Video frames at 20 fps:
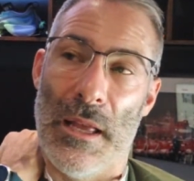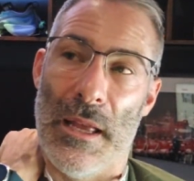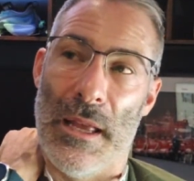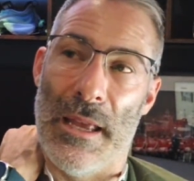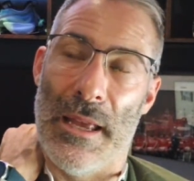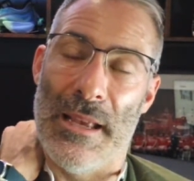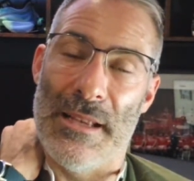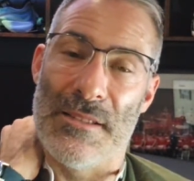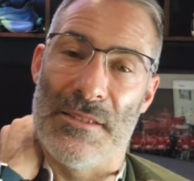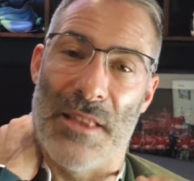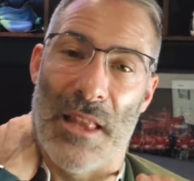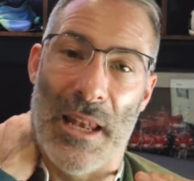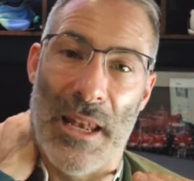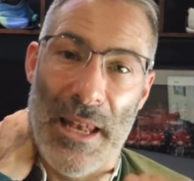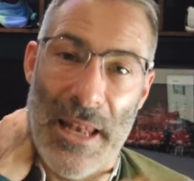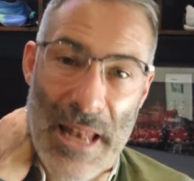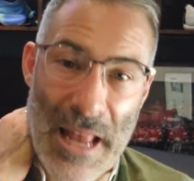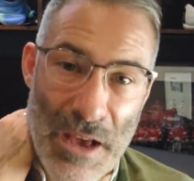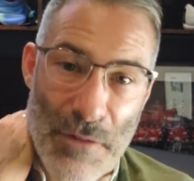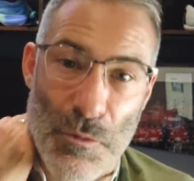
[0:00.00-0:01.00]
is the
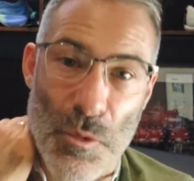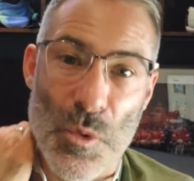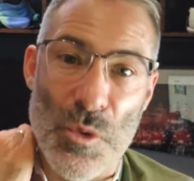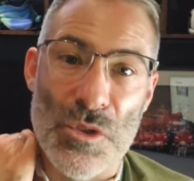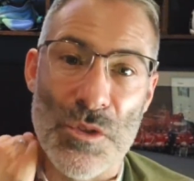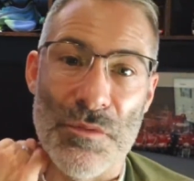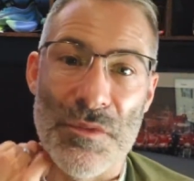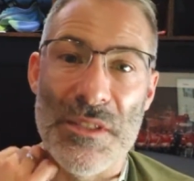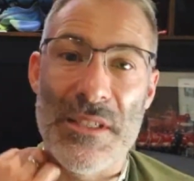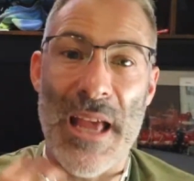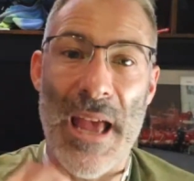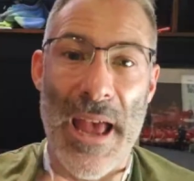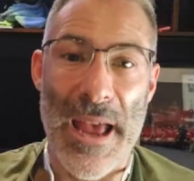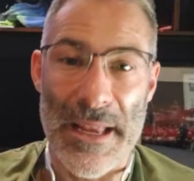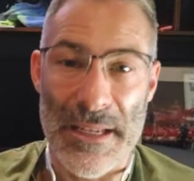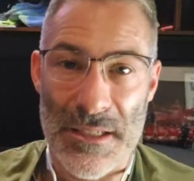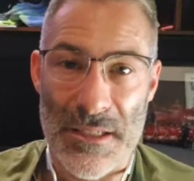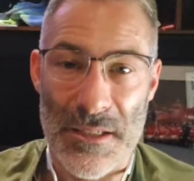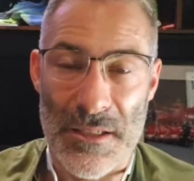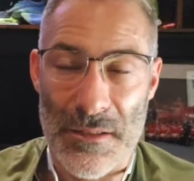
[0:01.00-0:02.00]
levels of
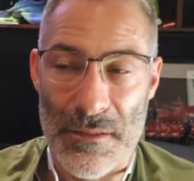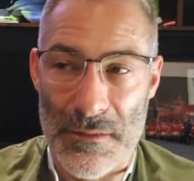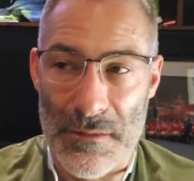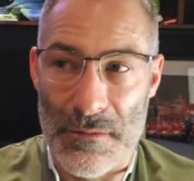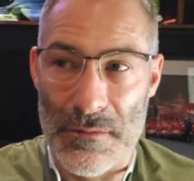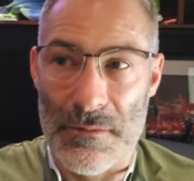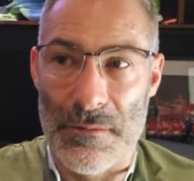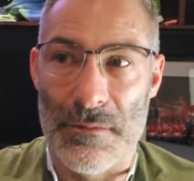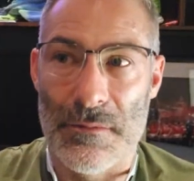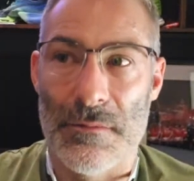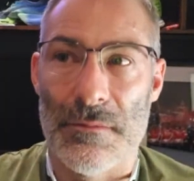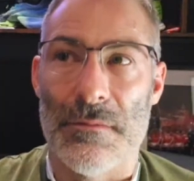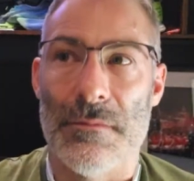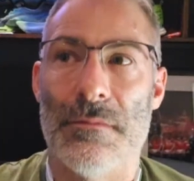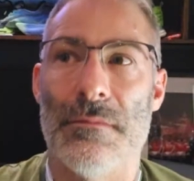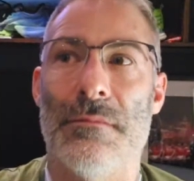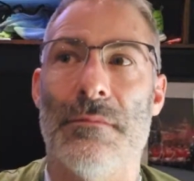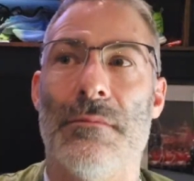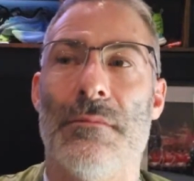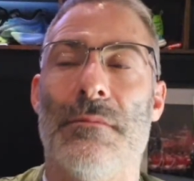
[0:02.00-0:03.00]
debt.
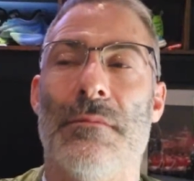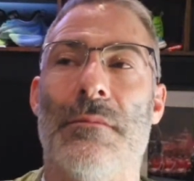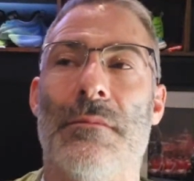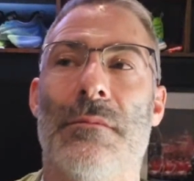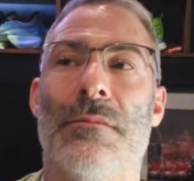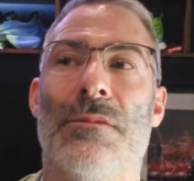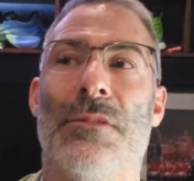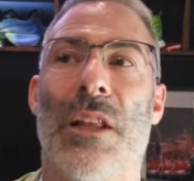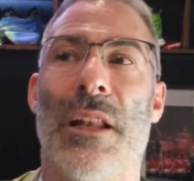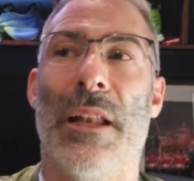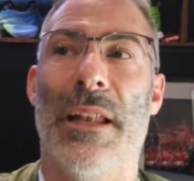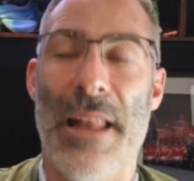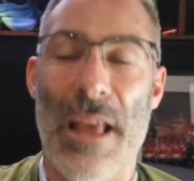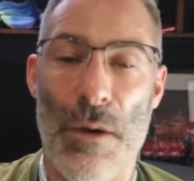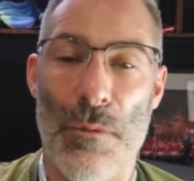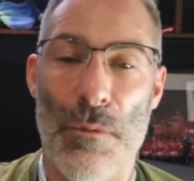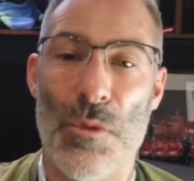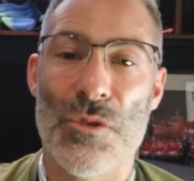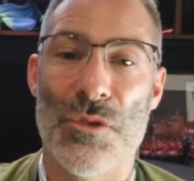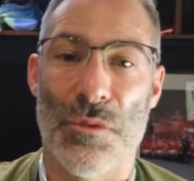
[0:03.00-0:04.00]
The
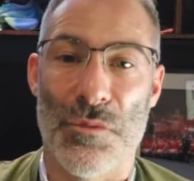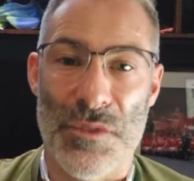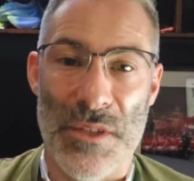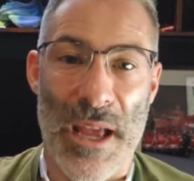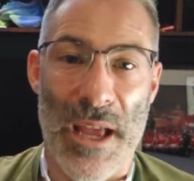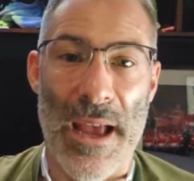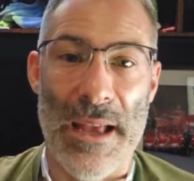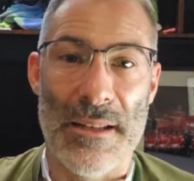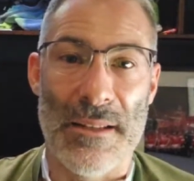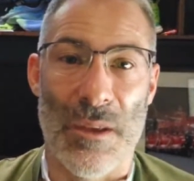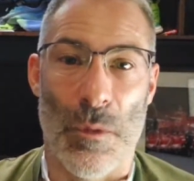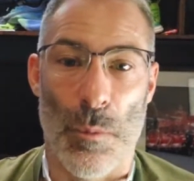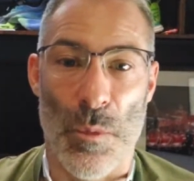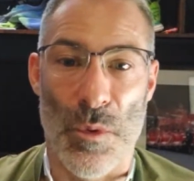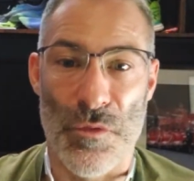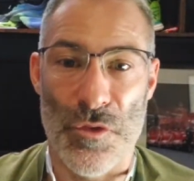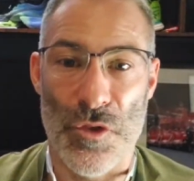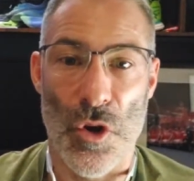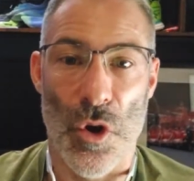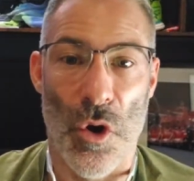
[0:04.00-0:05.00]
levels of debt that
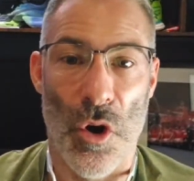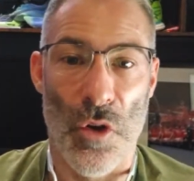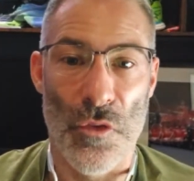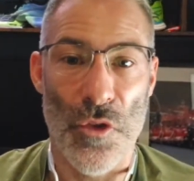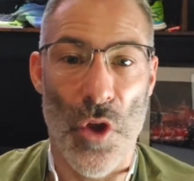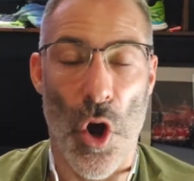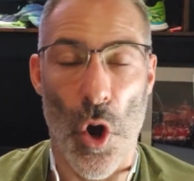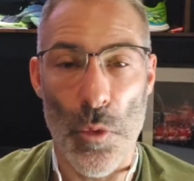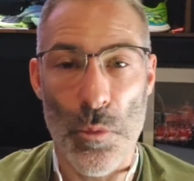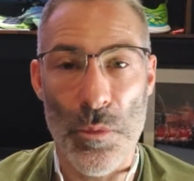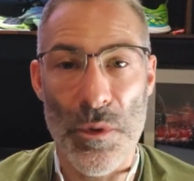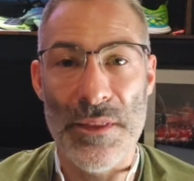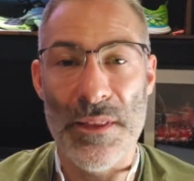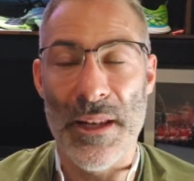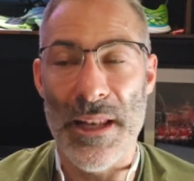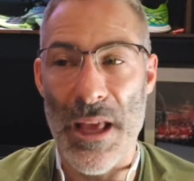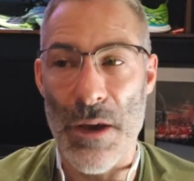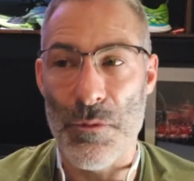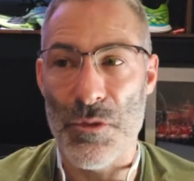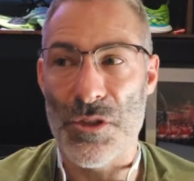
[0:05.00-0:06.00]
we've got, not only the
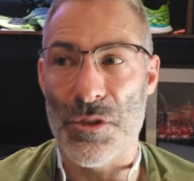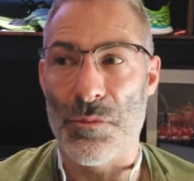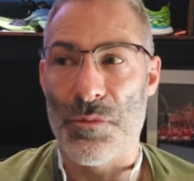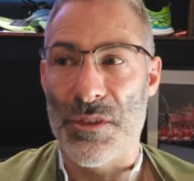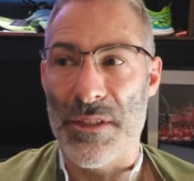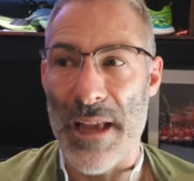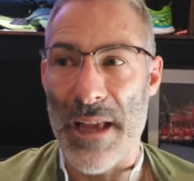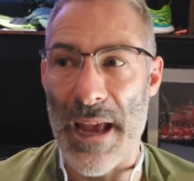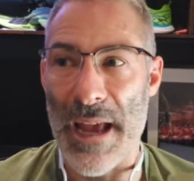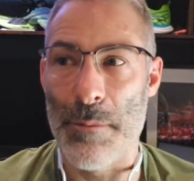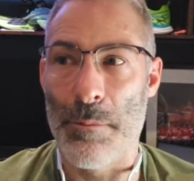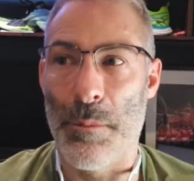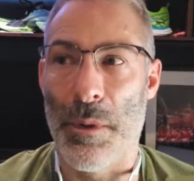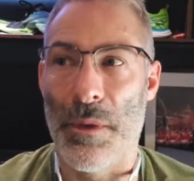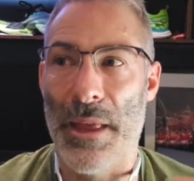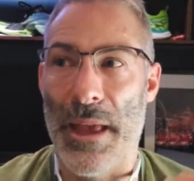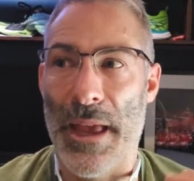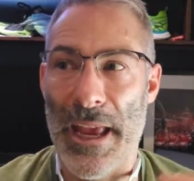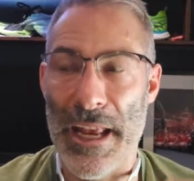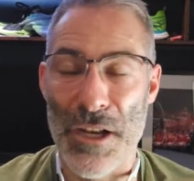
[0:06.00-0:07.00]
levels of debt, but
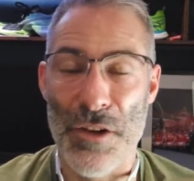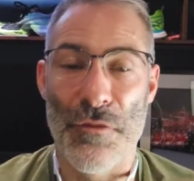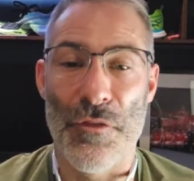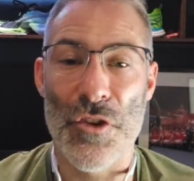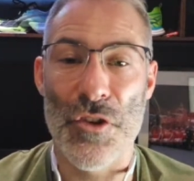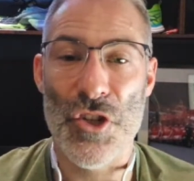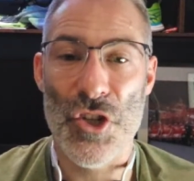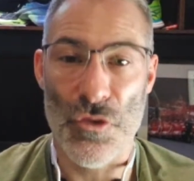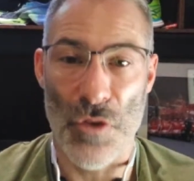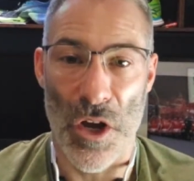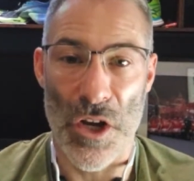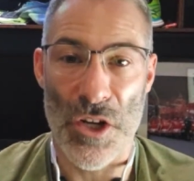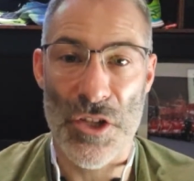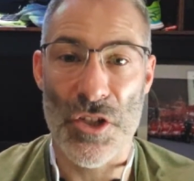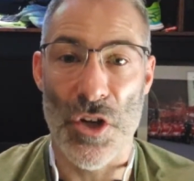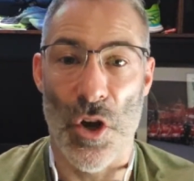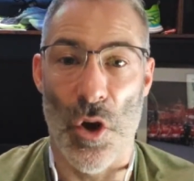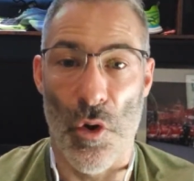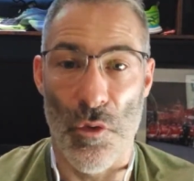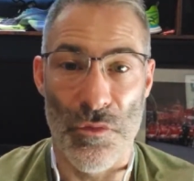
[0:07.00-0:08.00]
the
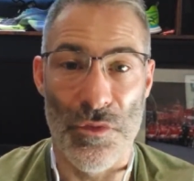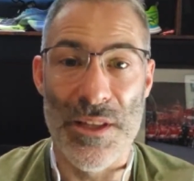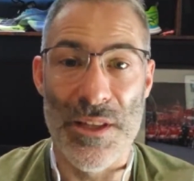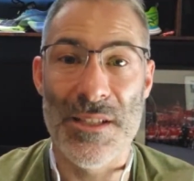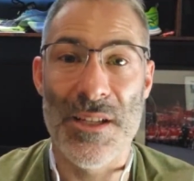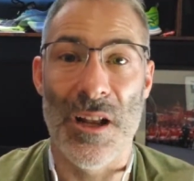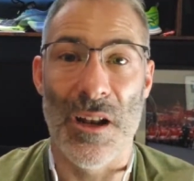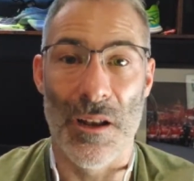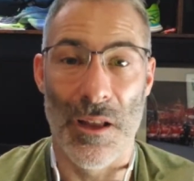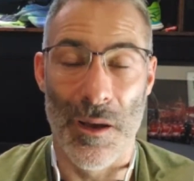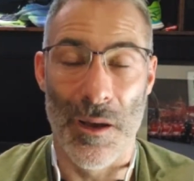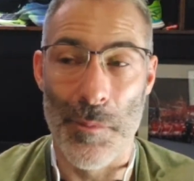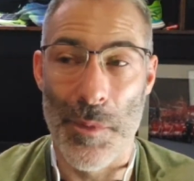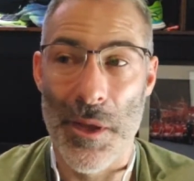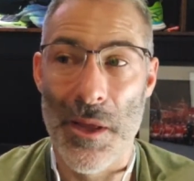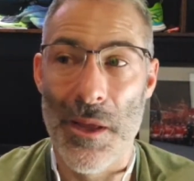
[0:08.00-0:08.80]
infrastructure of this club